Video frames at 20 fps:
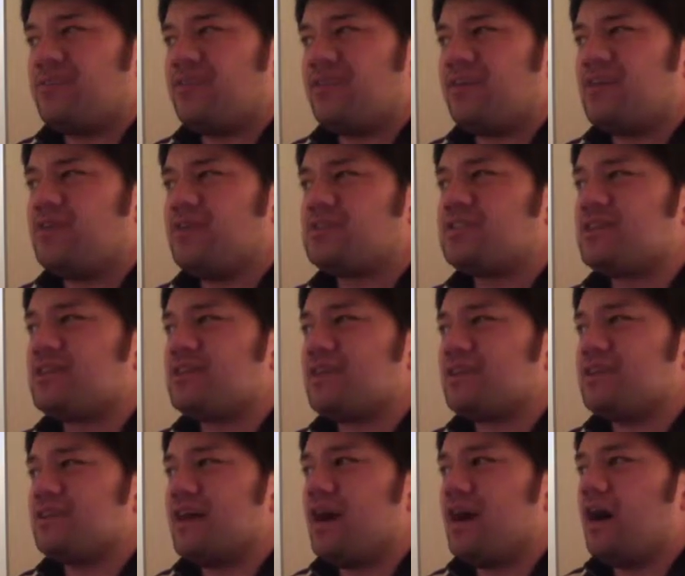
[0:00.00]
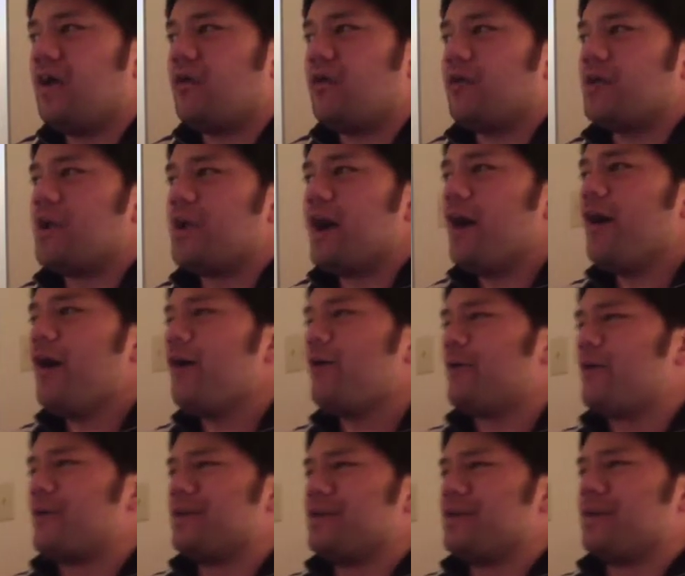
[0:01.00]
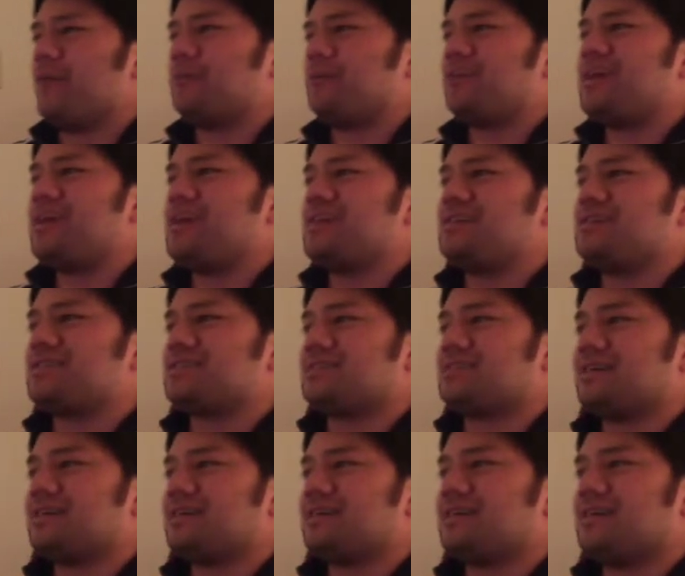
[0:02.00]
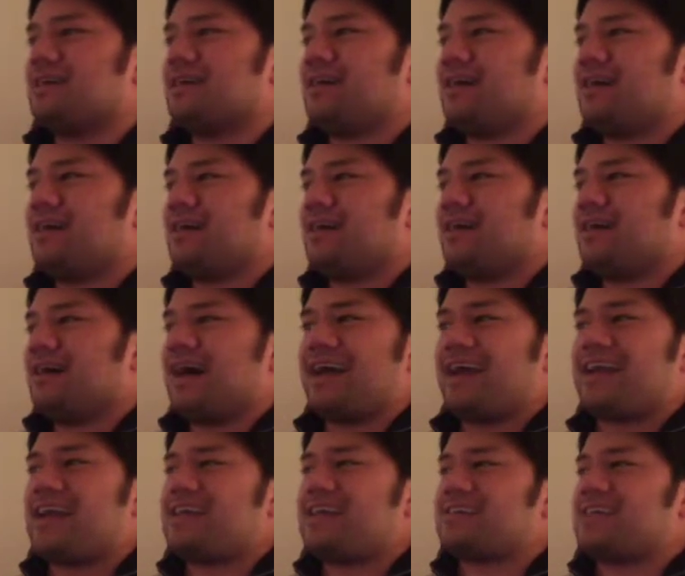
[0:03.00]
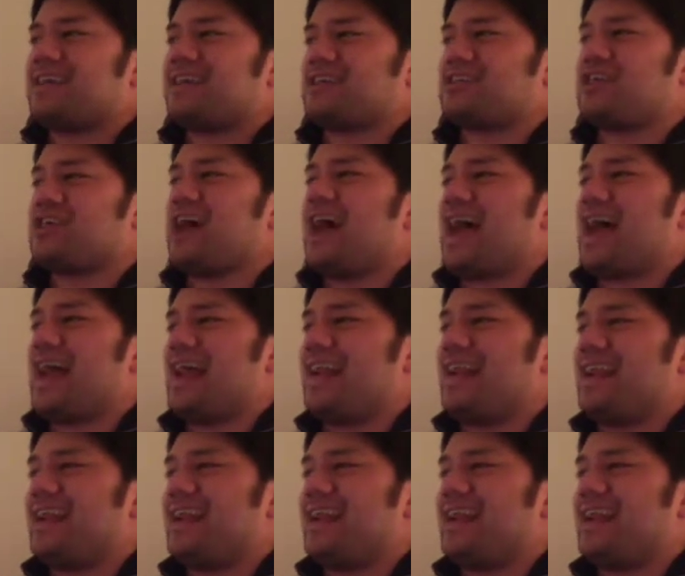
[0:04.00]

Are you serious? No! No! No, please! I can't take a shot!